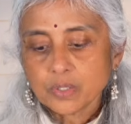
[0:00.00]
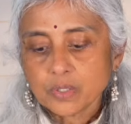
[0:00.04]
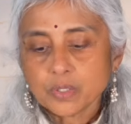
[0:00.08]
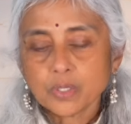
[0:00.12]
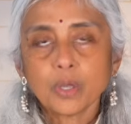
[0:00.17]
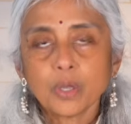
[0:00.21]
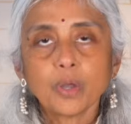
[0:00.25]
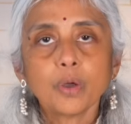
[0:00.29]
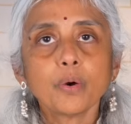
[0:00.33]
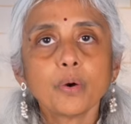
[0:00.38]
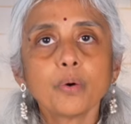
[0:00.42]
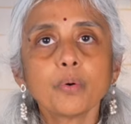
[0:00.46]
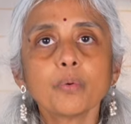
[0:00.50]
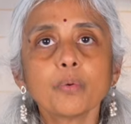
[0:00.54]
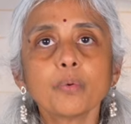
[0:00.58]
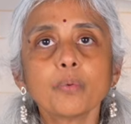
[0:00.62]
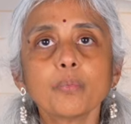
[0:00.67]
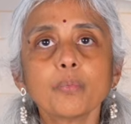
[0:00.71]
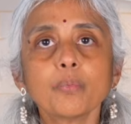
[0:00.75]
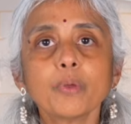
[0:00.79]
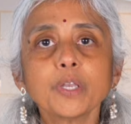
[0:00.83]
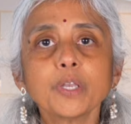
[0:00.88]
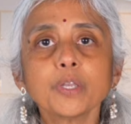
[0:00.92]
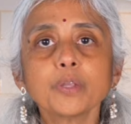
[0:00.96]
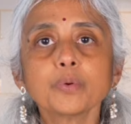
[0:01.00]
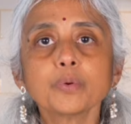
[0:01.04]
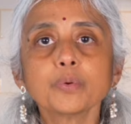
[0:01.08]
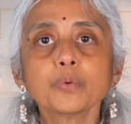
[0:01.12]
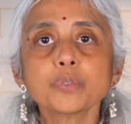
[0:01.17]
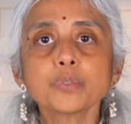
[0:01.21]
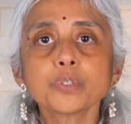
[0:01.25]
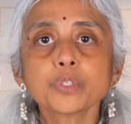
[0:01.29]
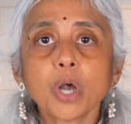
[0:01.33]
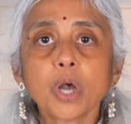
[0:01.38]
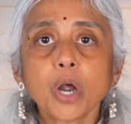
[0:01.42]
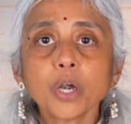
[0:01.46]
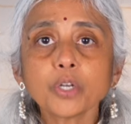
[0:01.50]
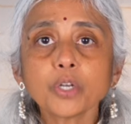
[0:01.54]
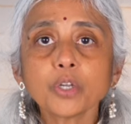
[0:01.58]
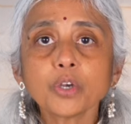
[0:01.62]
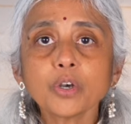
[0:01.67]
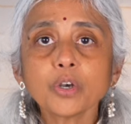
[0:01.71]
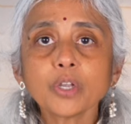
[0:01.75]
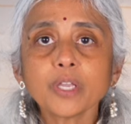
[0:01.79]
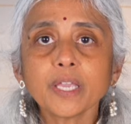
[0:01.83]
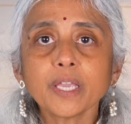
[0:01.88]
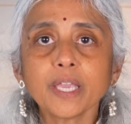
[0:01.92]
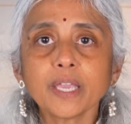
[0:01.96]
So when you start
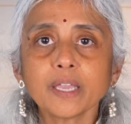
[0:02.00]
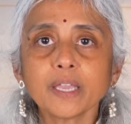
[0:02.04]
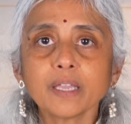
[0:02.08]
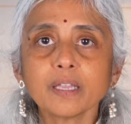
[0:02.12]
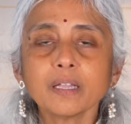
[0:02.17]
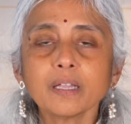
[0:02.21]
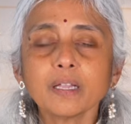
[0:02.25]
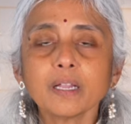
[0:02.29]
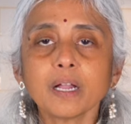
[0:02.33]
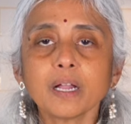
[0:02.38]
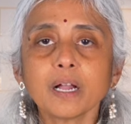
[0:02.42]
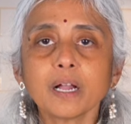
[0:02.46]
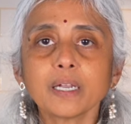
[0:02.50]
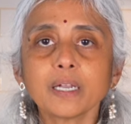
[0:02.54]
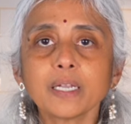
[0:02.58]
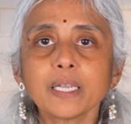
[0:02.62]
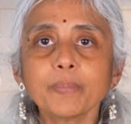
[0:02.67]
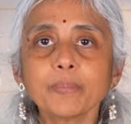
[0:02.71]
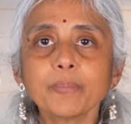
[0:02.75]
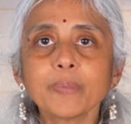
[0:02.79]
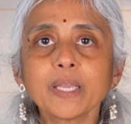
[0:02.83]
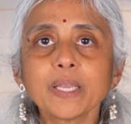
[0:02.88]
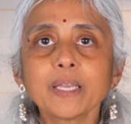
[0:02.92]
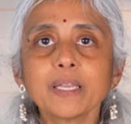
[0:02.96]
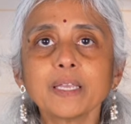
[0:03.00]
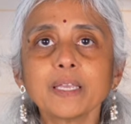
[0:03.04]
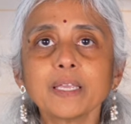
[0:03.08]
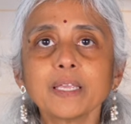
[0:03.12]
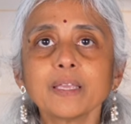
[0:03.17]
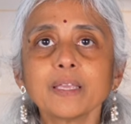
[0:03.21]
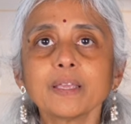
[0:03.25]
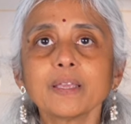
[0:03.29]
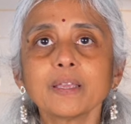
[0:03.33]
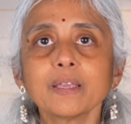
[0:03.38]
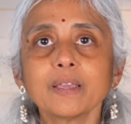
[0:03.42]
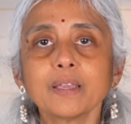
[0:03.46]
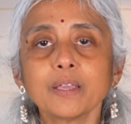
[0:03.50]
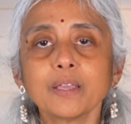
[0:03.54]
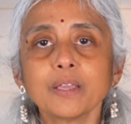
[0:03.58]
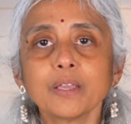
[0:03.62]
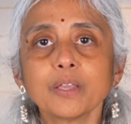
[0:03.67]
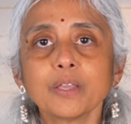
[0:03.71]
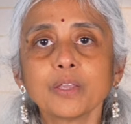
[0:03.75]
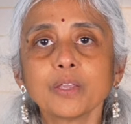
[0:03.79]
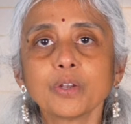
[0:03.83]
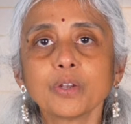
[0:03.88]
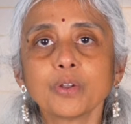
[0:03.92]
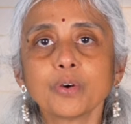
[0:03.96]
cooking, typically,
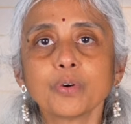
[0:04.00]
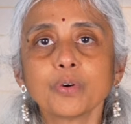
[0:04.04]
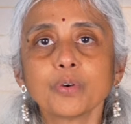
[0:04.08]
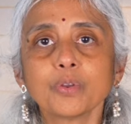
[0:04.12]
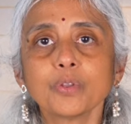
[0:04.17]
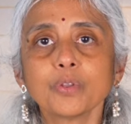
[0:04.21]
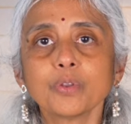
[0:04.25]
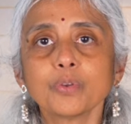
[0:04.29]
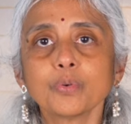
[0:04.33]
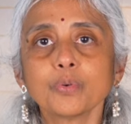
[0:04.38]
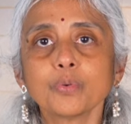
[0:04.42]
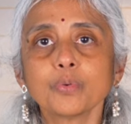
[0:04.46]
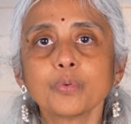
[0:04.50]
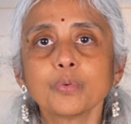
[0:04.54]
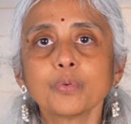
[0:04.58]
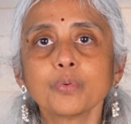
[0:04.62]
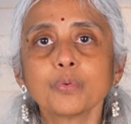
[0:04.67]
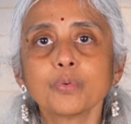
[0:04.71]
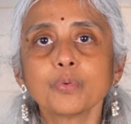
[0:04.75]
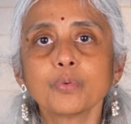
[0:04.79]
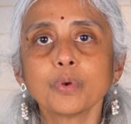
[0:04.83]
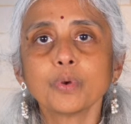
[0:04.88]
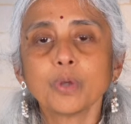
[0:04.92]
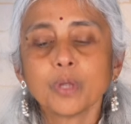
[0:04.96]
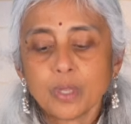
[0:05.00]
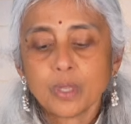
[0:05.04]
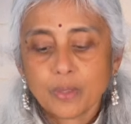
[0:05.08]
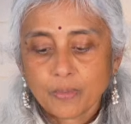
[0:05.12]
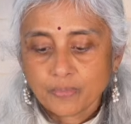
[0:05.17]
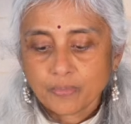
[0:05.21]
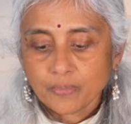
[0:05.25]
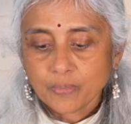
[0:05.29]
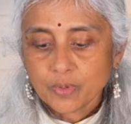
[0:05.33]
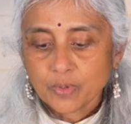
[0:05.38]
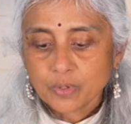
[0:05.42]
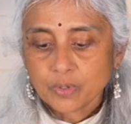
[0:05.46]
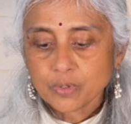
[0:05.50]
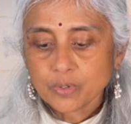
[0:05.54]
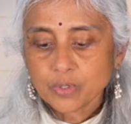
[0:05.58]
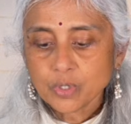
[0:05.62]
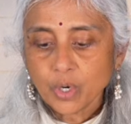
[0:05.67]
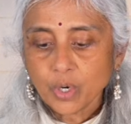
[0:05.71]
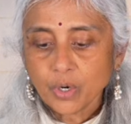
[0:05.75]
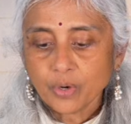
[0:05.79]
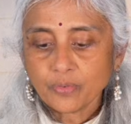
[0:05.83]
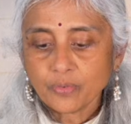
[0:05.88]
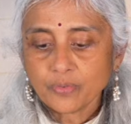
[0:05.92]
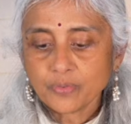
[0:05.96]
you
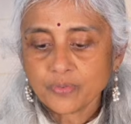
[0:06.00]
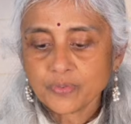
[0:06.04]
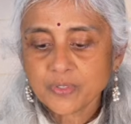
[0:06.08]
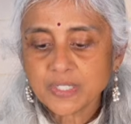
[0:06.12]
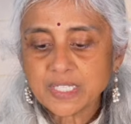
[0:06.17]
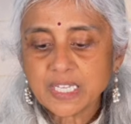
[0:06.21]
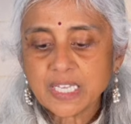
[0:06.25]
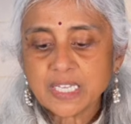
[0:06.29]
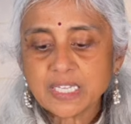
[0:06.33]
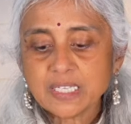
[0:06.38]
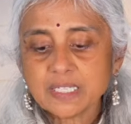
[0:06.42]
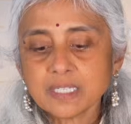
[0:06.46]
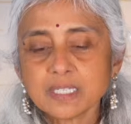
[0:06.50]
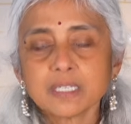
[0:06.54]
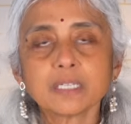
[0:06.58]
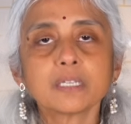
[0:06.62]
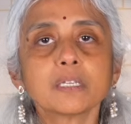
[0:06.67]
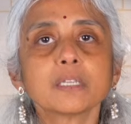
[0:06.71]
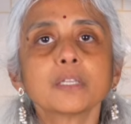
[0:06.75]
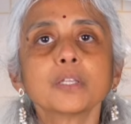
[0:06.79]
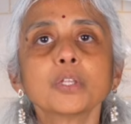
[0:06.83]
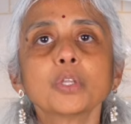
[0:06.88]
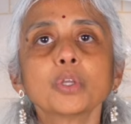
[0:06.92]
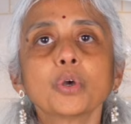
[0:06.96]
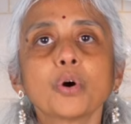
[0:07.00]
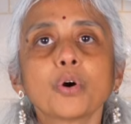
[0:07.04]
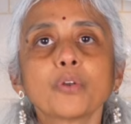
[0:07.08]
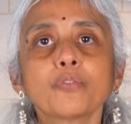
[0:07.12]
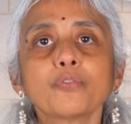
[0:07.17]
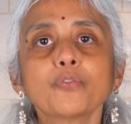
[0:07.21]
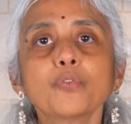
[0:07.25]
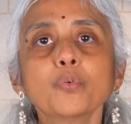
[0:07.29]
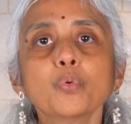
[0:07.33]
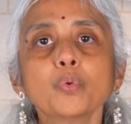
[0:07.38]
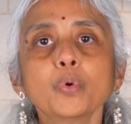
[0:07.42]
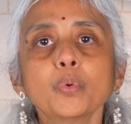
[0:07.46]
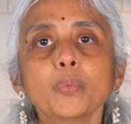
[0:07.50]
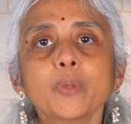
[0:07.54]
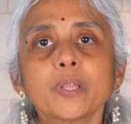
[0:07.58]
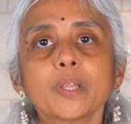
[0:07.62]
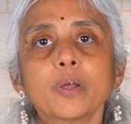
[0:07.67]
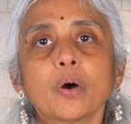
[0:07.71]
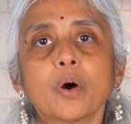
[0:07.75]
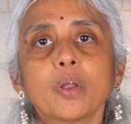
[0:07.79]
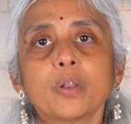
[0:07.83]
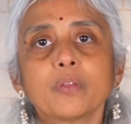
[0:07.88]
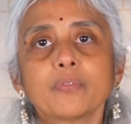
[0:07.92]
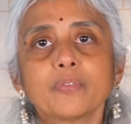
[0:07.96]
sort of season your food with
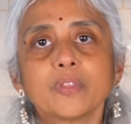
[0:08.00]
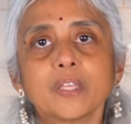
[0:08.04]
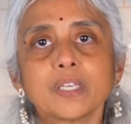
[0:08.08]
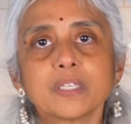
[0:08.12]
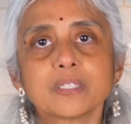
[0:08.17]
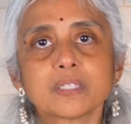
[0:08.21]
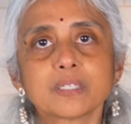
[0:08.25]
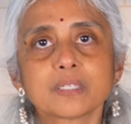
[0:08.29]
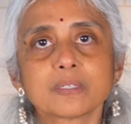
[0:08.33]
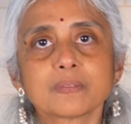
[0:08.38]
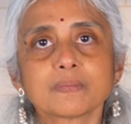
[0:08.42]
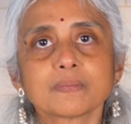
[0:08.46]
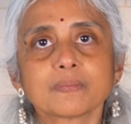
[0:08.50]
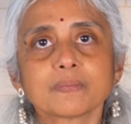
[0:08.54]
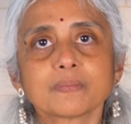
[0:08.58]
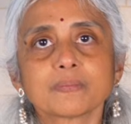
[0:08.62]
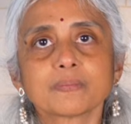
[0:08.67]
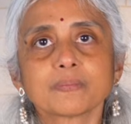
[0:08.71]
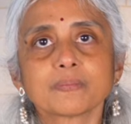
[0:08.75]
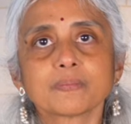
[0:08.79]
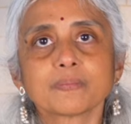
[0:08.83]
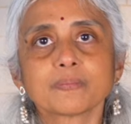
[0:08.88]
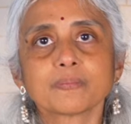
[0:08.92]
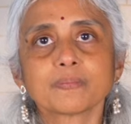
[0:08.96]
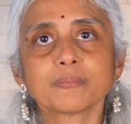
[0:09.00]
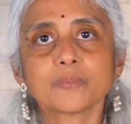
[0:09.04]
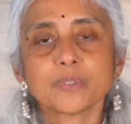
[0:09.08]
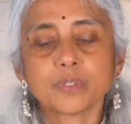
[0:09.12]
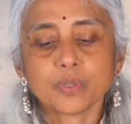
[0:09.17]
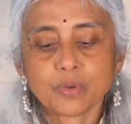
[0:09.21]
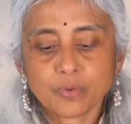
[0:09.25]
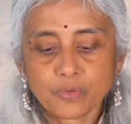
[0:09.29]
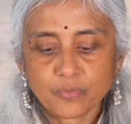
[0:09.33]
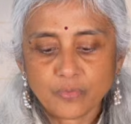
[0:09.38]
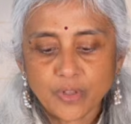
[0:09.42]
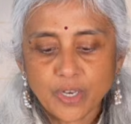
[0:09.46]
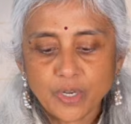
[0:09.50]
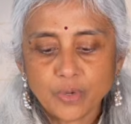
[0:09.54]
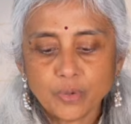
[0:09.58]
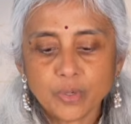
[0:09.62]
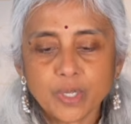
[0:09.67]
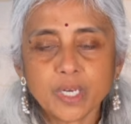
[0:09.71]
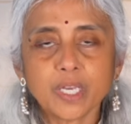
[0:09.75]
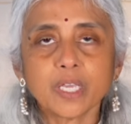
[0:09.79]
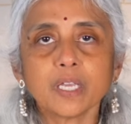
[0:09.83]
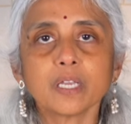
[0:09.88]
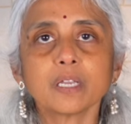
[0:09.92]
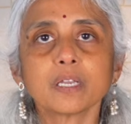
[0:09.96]
all of these. So
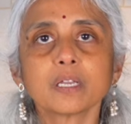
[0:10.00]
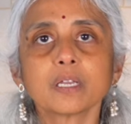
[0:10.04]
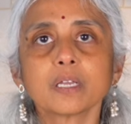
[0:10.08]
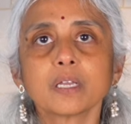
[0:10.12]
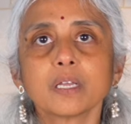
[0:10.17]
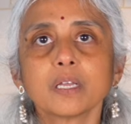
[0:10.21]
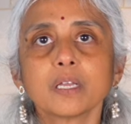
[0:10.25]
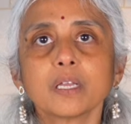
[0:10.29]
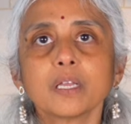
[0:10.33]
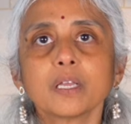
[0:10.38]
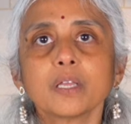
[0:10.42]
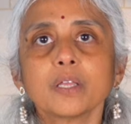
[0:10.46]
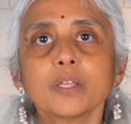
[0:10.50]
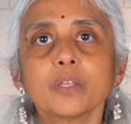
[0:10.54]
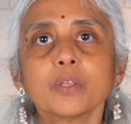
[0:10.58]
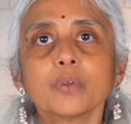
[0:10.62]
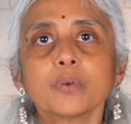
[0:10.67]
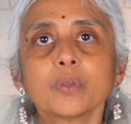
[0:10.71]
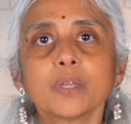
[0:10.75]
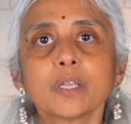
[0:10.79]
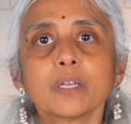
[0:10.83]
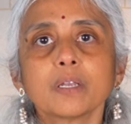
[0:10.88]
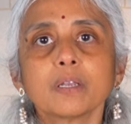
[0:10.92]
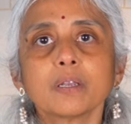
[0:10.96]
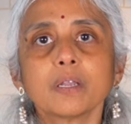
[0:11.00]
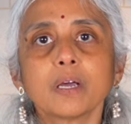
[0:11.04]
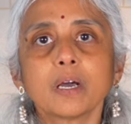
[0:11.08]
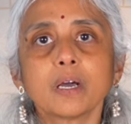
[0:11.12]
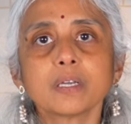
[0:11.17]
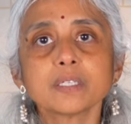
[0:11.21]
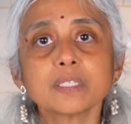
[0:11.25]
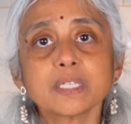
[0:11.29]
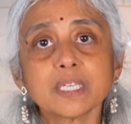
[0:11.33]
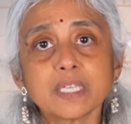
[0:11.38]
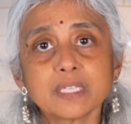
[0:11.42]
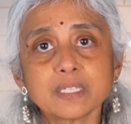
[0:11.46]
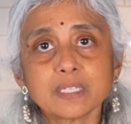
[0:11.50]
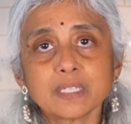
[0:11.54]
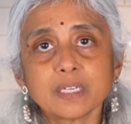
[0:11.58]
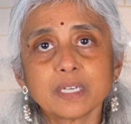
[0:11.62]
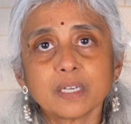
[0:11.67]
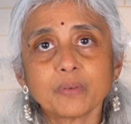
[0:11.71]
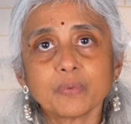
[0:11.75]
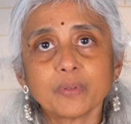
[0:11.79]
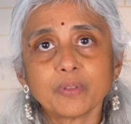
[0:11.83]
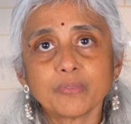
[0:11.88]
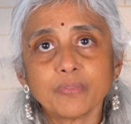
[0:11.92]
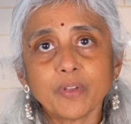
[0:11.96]
fenugreek, you can season
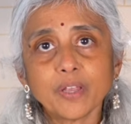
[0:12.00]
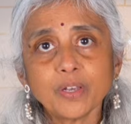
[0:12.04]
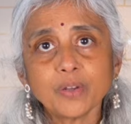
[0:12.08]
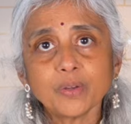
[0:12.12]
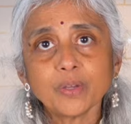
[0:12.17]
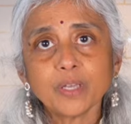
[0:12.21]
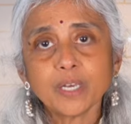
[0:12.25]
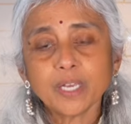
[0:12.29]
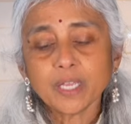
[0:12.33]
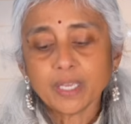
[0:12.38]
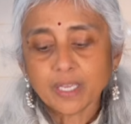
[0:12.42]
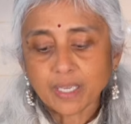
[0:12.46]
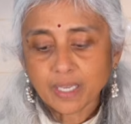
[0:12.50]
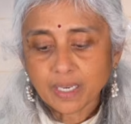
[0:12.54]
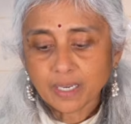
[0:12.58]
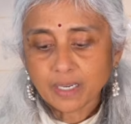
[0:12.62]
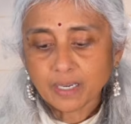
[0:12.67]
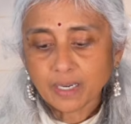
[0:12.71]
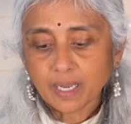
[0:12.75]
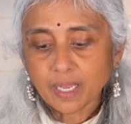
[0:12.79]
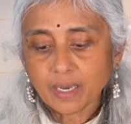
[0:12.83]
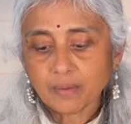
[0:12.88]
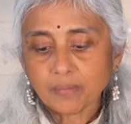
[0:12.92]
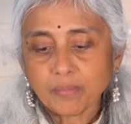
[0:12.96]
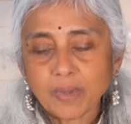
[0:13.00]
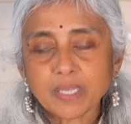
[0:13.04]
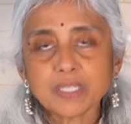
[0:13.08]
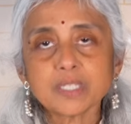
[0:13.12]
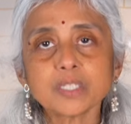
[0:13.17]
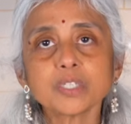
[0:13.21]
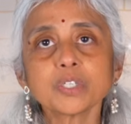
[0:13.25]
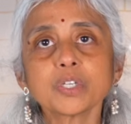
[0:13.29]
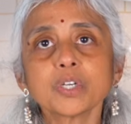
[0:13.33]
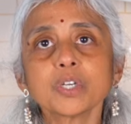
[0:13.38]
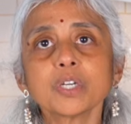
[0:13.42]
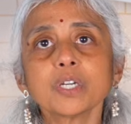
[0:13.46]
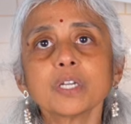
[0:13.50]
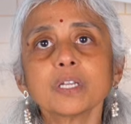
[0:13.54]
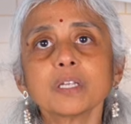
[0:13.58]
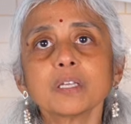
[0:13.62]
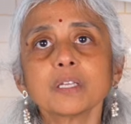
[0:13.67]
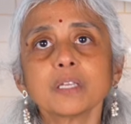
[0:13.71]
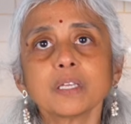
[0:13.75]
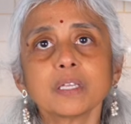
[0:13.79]
it with fenugreek and mustard.